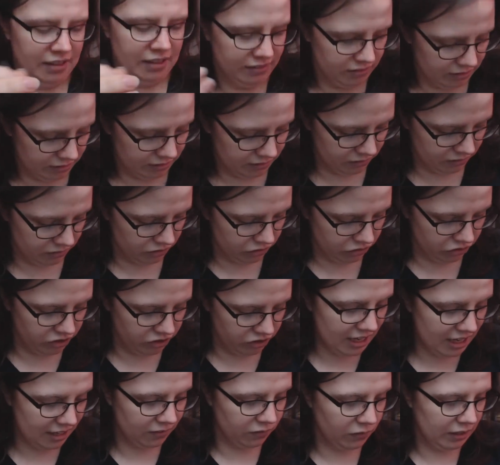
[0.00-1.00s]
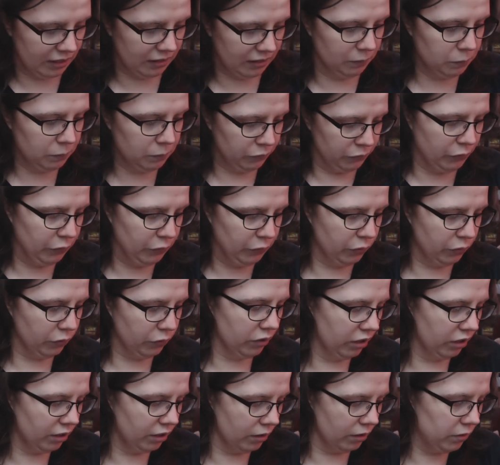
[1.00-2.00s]
It says to shake well before
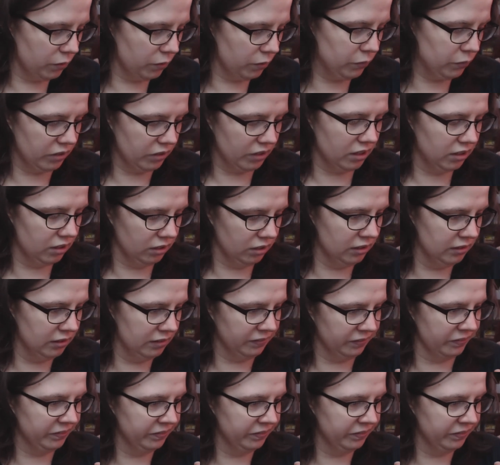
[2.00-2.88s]
using.